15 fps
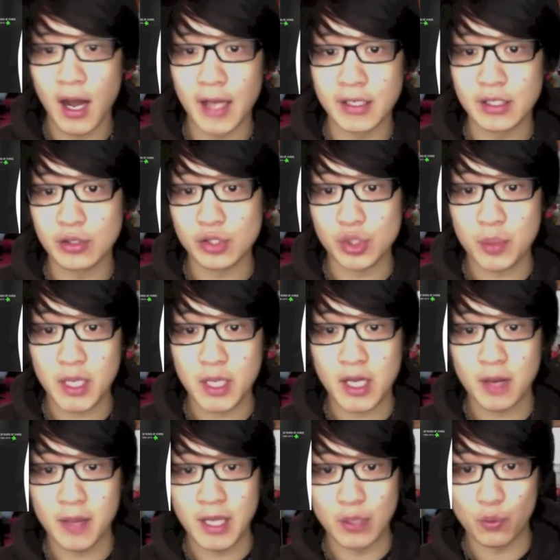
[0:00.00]
You can also
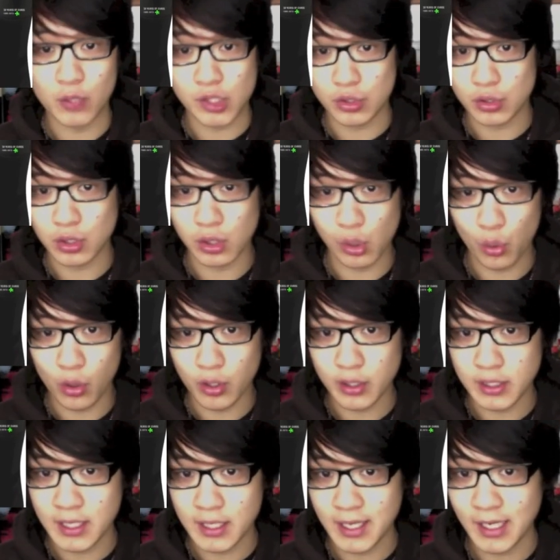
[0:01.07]
become a wizard,
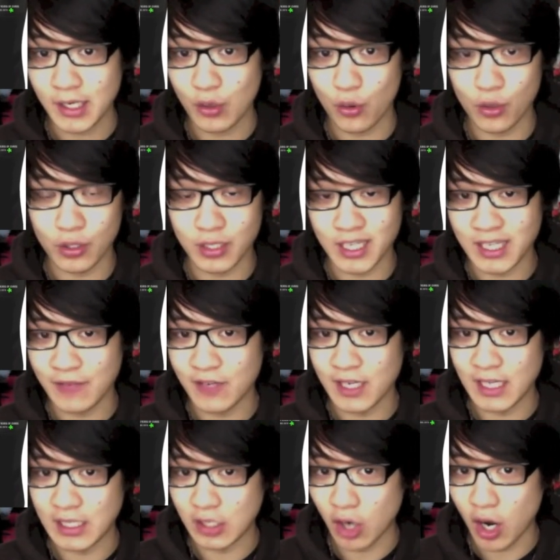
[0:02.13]
lord, king, or
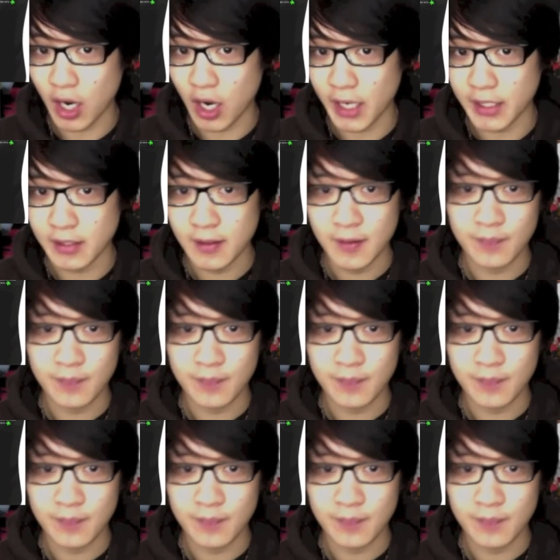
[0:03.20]
even a god.